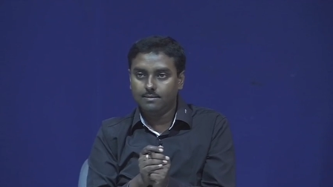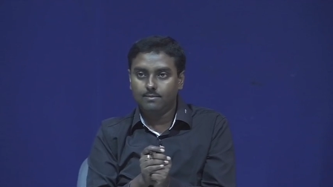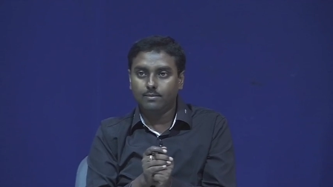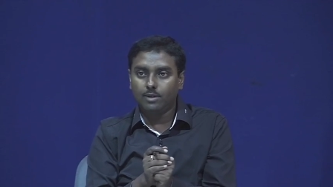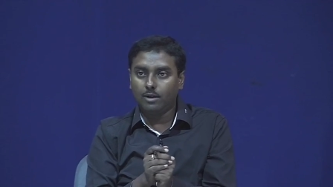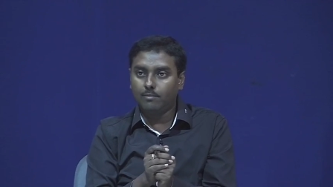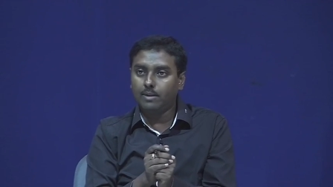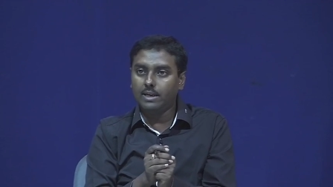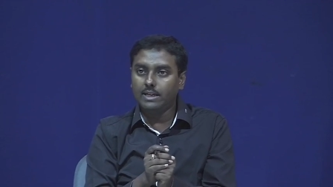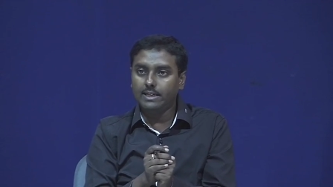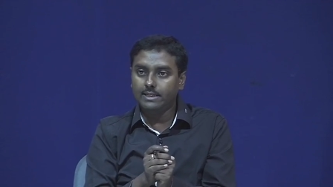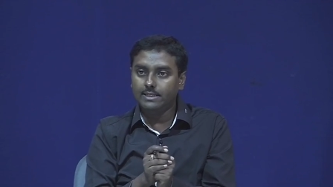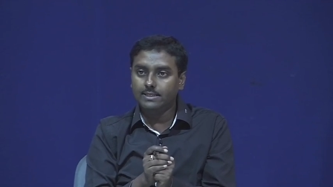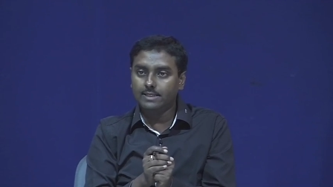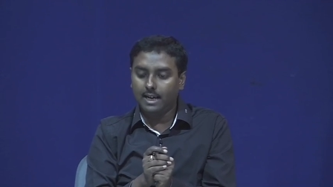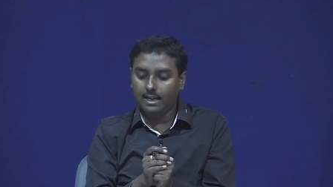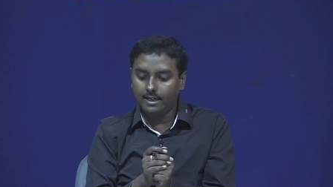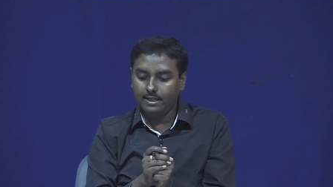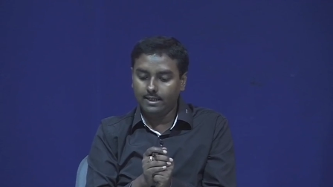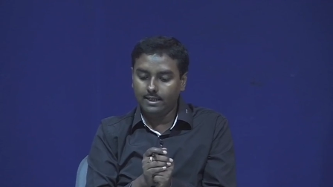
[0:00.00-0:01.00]
properly
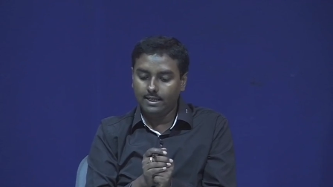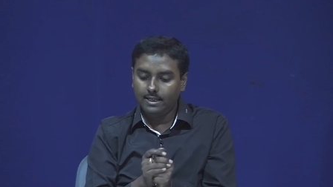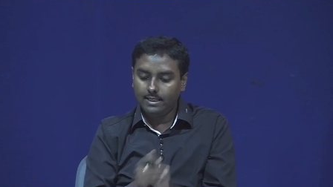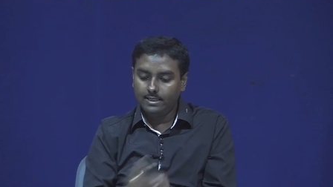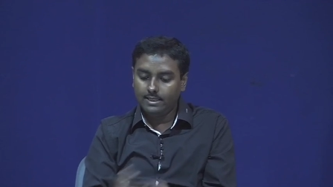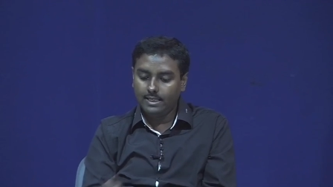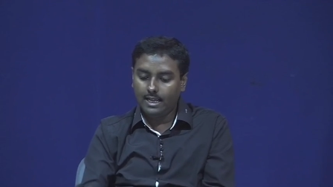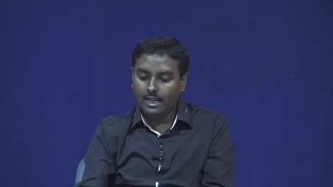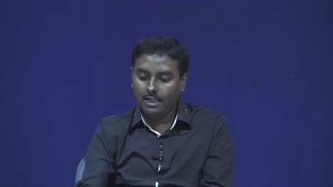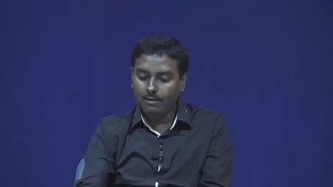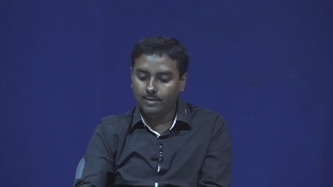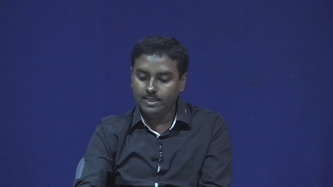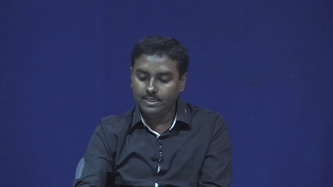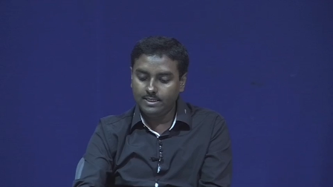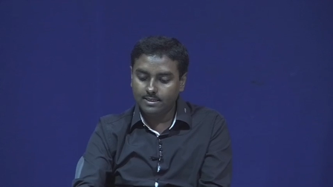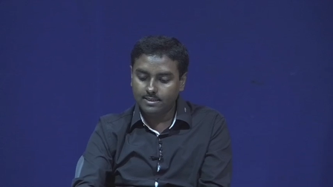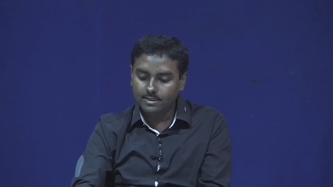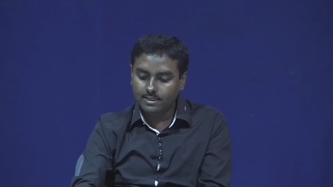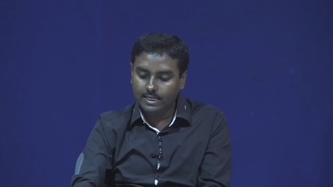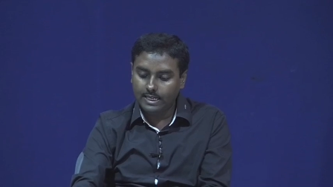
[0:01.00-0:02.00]
designed then I will be
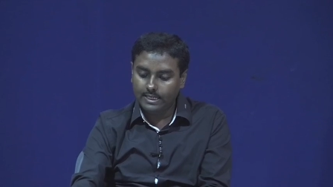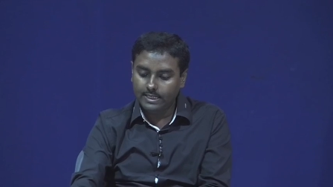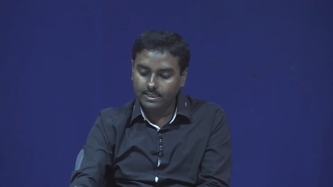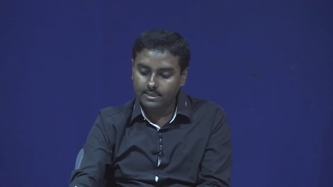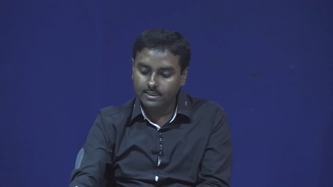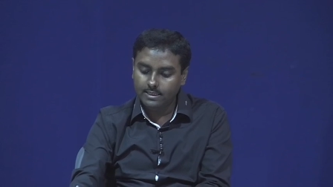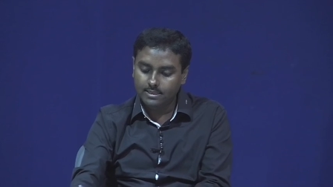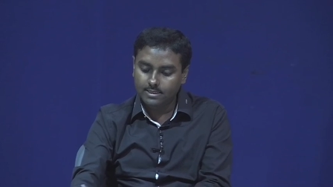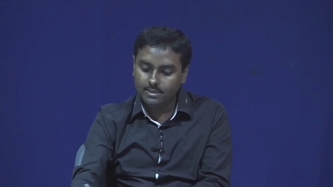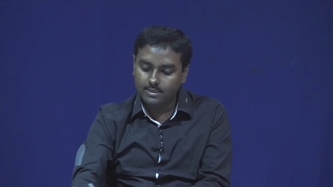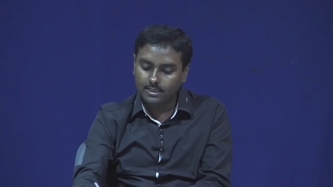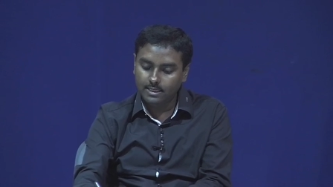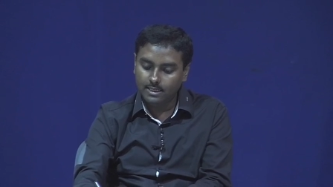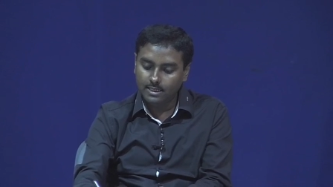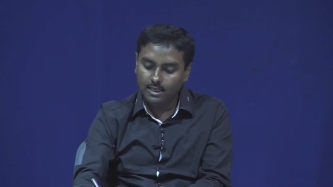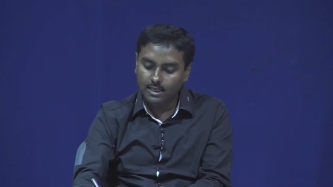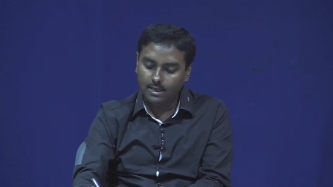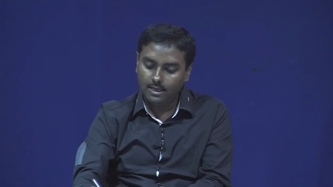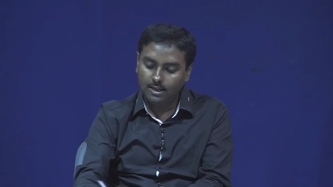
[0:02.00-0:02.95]
just getting this signal